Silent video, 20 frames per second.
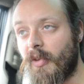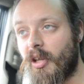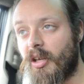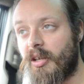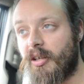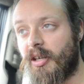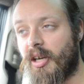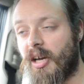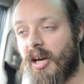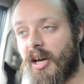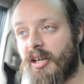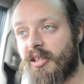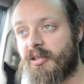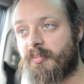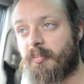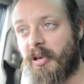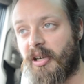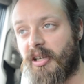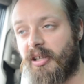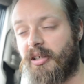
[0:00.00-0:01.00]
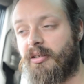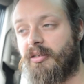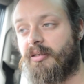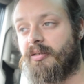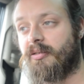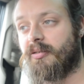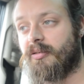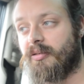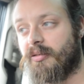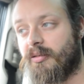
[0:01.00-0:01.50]
it's been
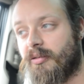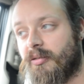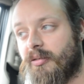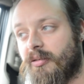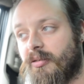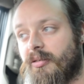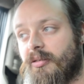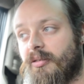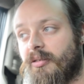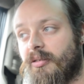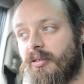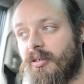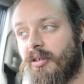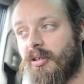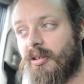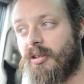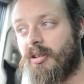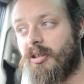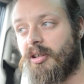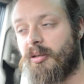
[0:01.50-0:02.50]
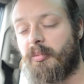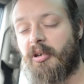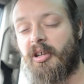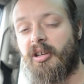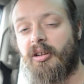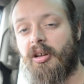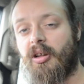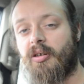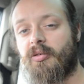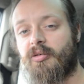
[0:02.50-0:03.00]
a
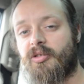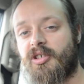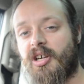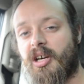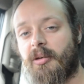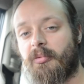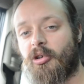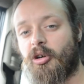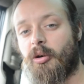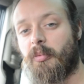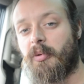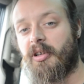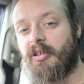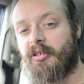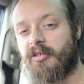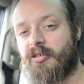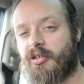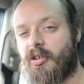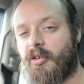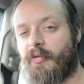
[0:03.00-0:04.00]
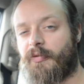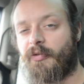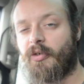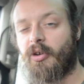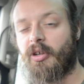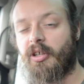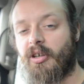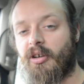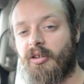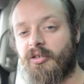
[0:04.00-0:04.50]
long time coming. It's not
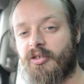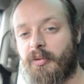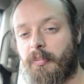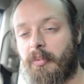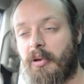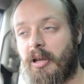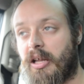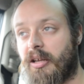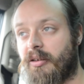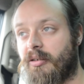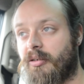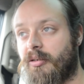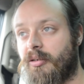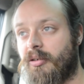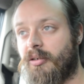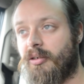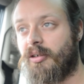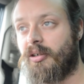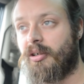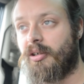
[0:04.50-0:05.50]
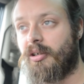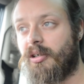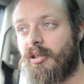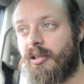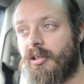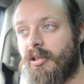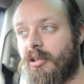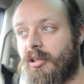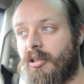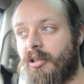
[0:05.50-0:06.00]
fully gone to plan,
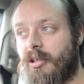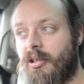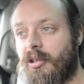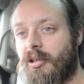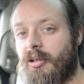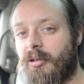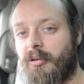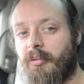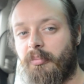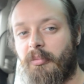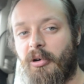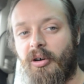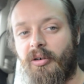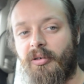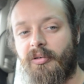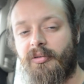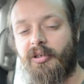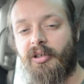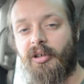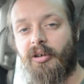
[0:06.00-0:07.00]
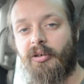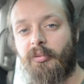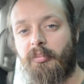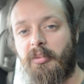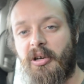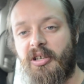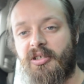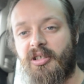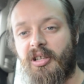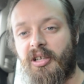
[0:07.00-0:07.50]
but
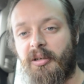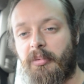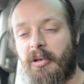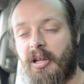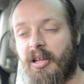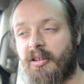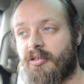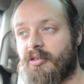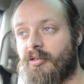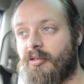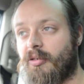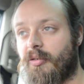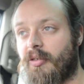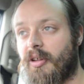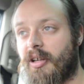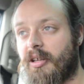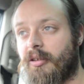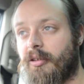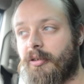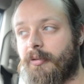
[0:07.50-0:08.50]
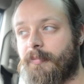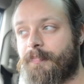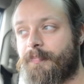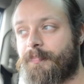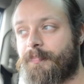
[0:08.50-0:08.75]
best laid plans and all that lot.